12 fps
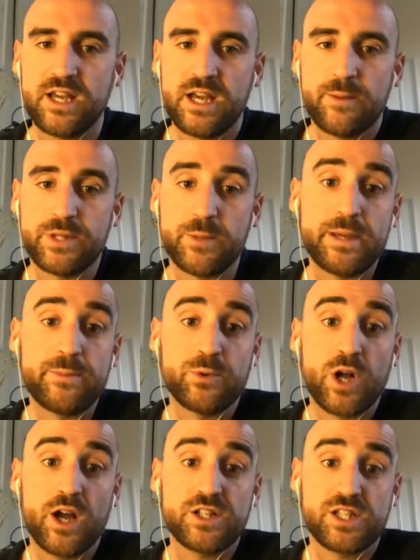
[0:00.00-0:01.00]
But the people
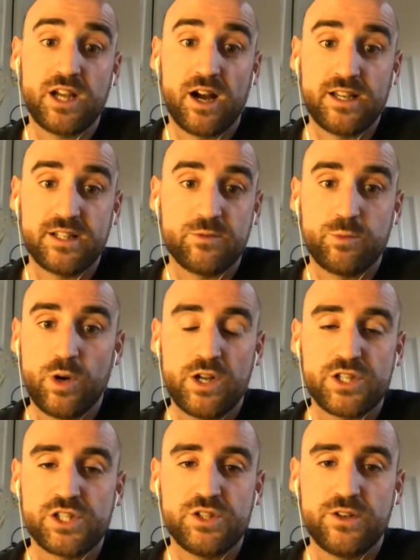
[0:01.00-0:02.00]
going to the island weren't
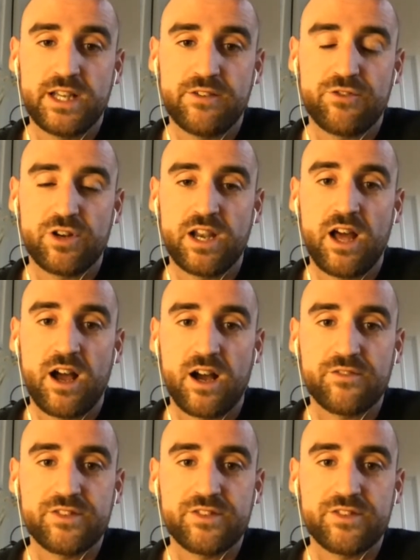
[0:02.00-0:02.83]
just doing it for a laugh.